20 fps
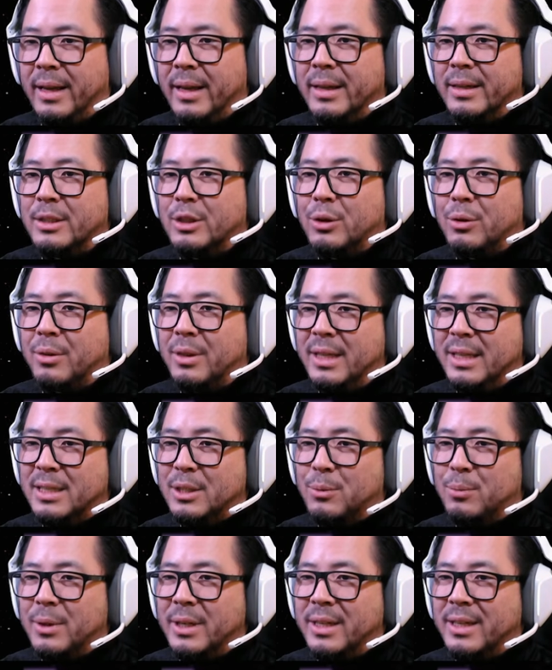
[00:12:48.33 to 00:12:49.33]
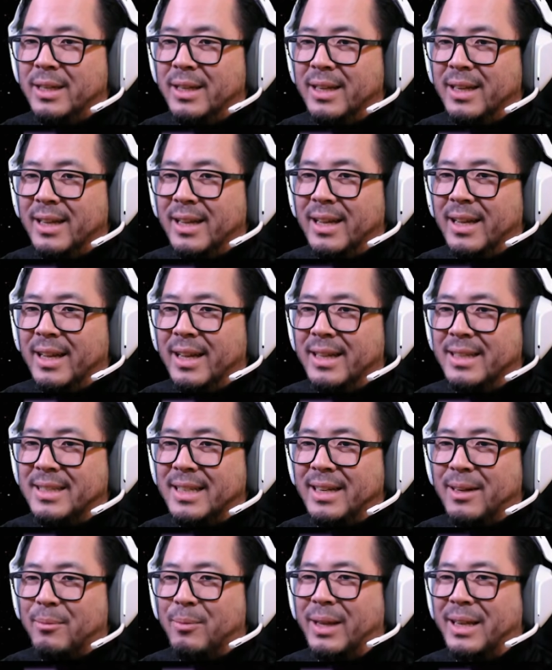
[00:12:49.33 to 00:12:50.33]
So this one is
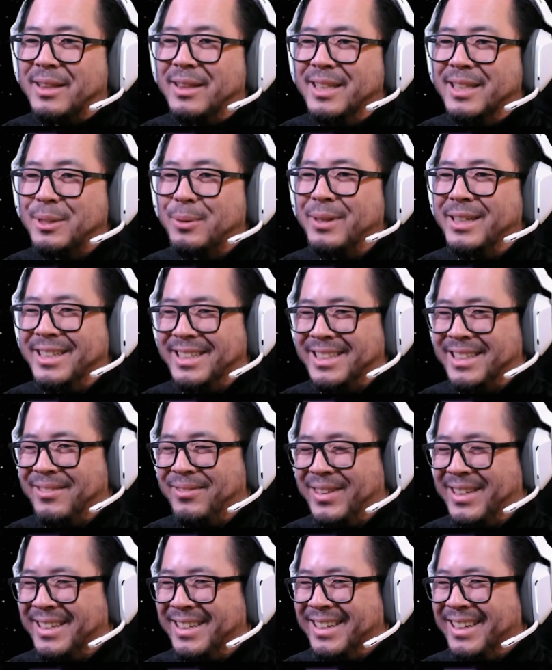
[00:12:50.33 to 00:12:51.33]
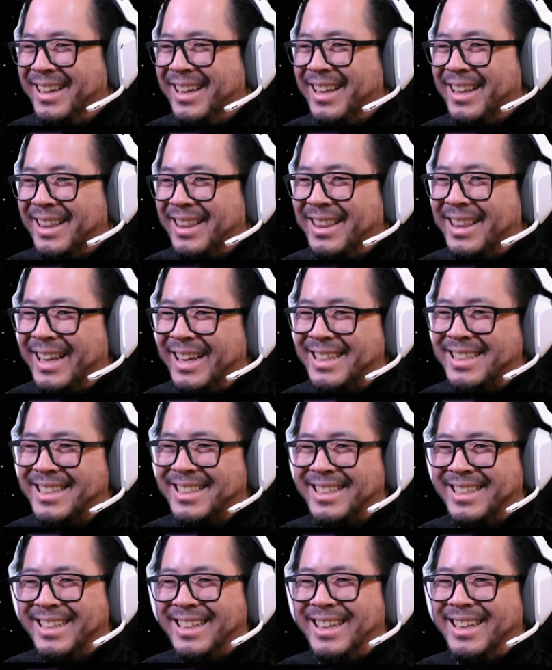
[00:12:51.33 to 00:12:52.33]
going to, like this one is even
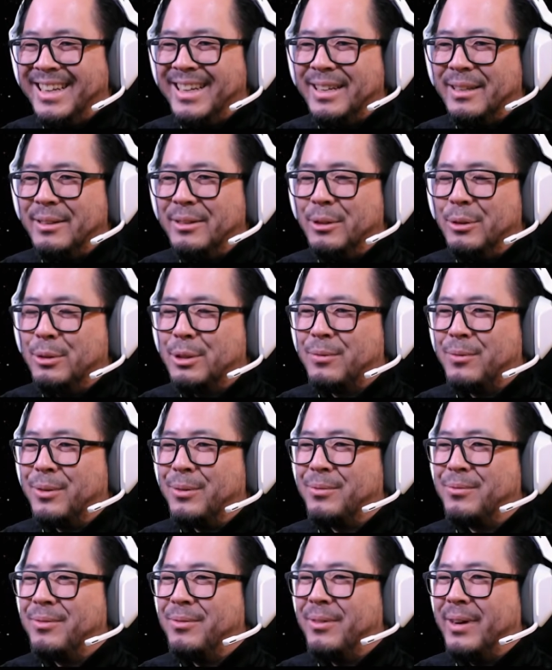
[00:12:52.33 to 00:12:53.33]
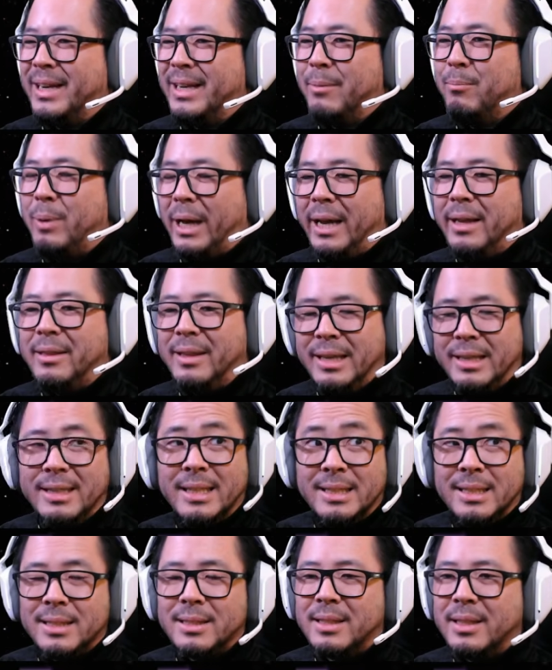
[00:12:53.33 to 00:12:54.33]
less useful, right? But I think
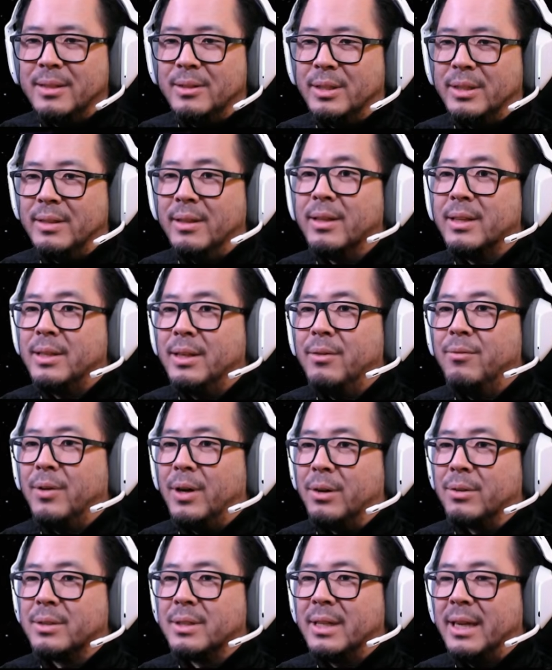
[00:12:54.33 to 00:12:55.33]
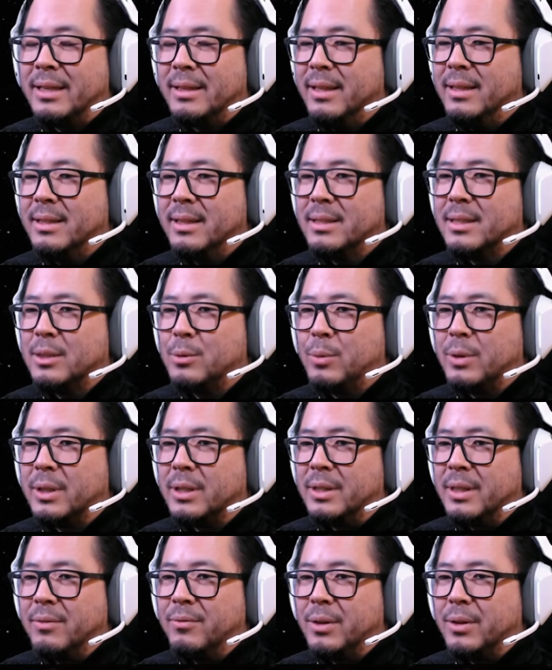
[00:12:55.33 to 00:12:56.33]
this is the default. I think this is what the
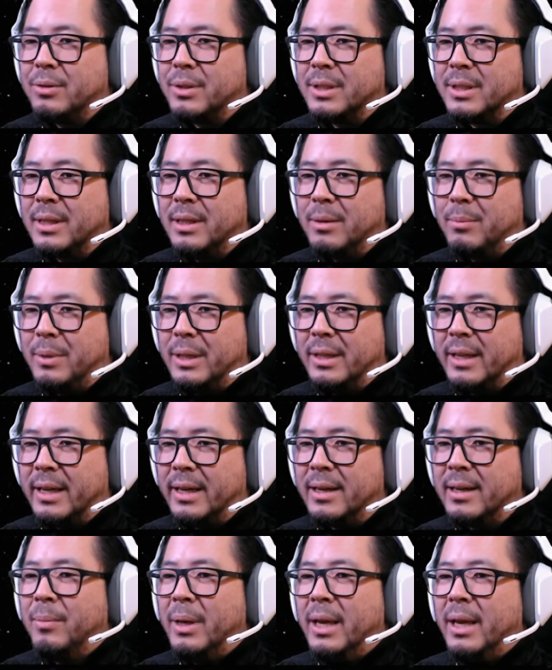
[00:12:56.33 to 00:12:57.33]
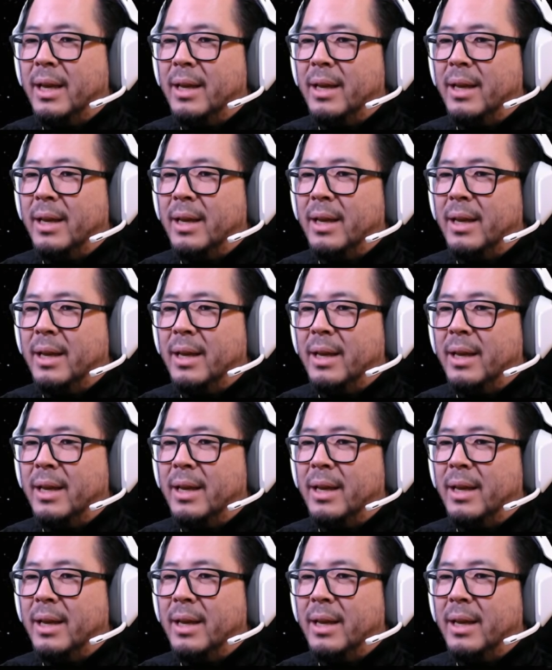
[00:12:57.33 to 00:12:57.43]
default is going to be like.